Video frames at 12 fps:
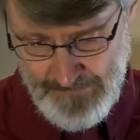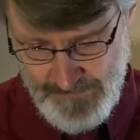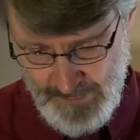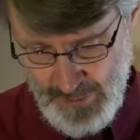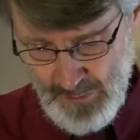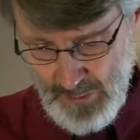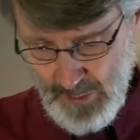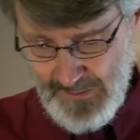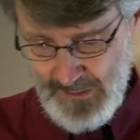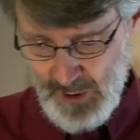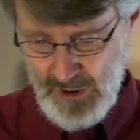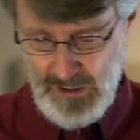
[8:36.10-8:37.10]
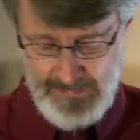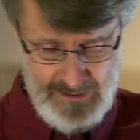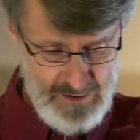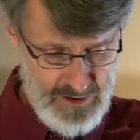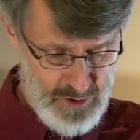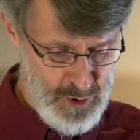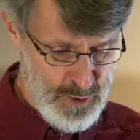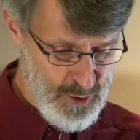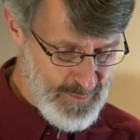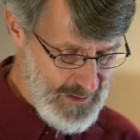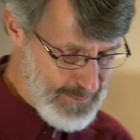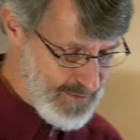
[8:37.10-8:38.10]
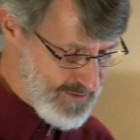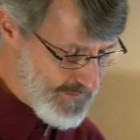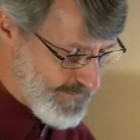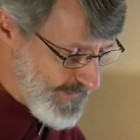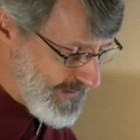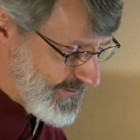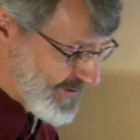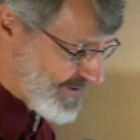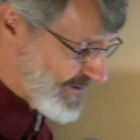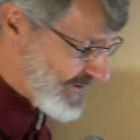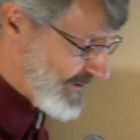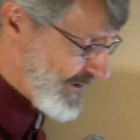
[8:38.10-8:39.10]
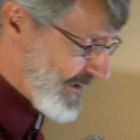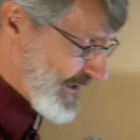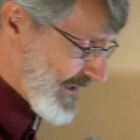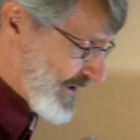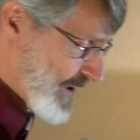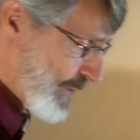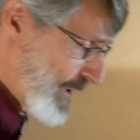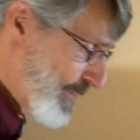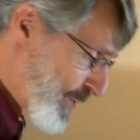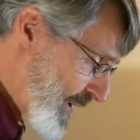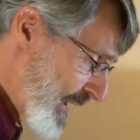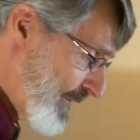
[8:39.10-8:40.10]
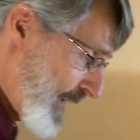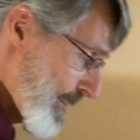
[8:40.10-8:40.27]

for you, Lord, that you're coming to the Jewish people's defense. And so we pray for the